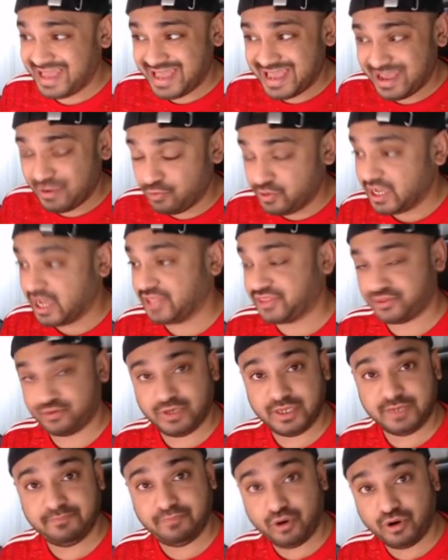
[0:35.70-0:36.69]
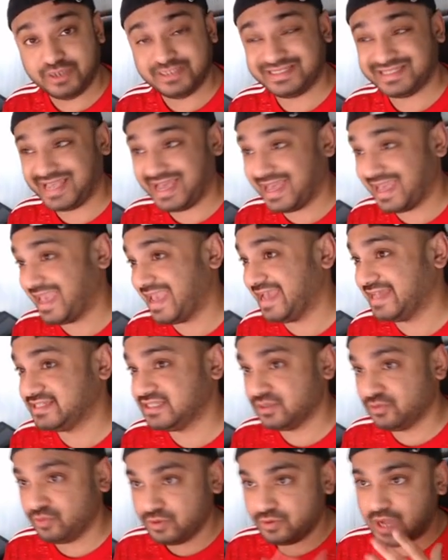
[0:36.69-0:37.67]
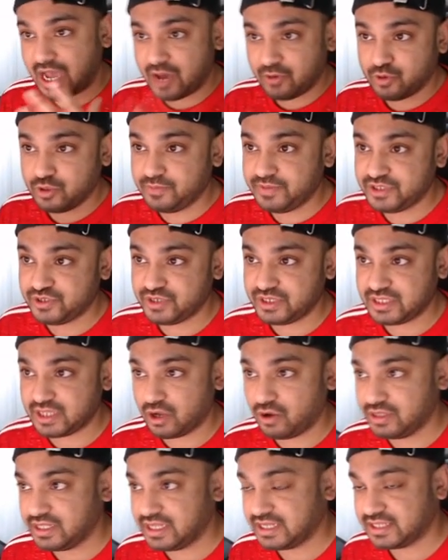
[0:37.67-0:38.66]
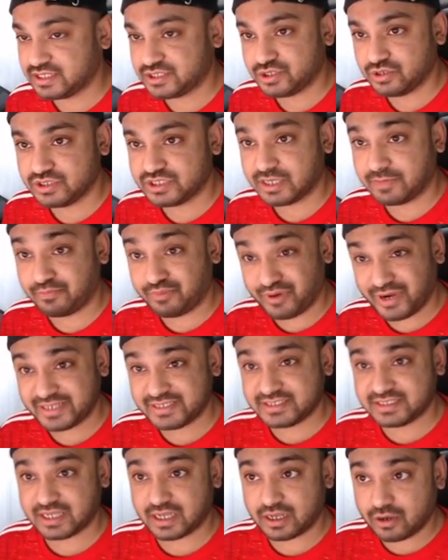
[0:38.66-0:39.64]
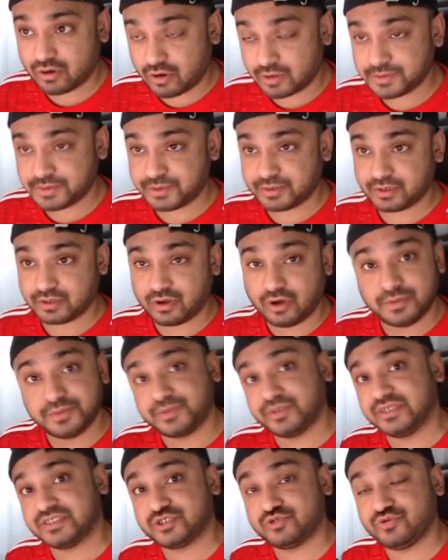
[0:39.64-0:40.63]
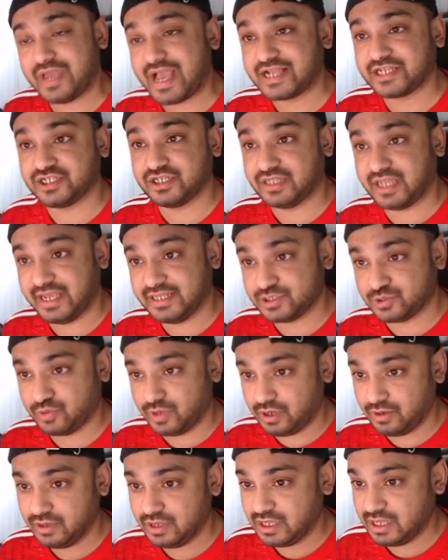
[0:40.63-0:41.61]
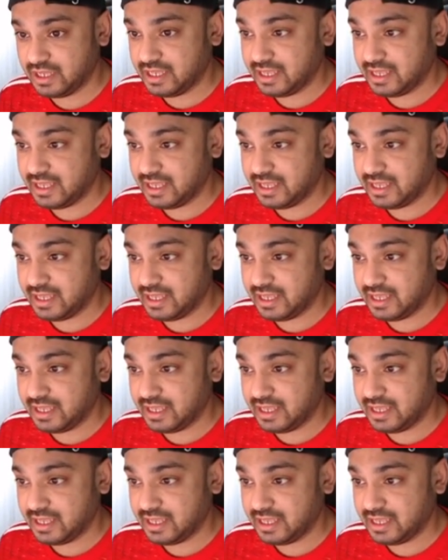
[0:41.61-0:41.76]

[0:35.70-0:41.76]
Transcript: We are three points ahead. We, I will be doing the Ole Gunnar Solskjaer press conf conference reaction as well.